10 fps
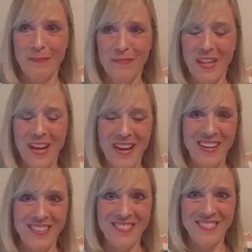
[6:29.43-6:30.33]

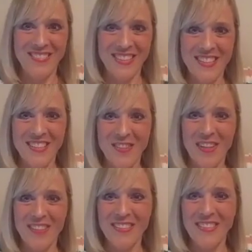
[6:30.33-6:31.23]
Yeah, that's
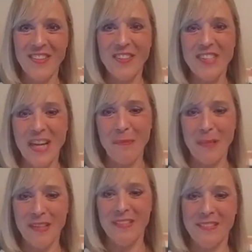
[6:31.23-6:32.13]
another
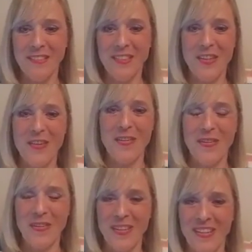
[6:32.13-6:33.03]
topic.
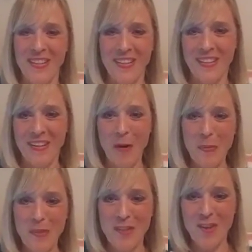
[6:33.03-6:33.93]
So
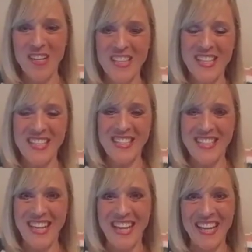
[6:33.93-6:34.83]
hope you enjoyed
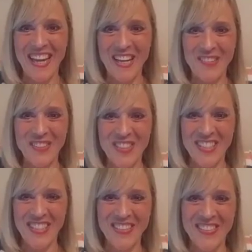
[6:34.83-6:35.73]
this, and I will
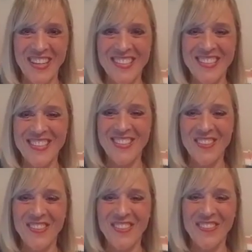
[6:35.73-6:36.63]
see you again
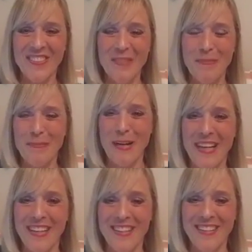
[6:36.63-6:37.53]
soon. Bye.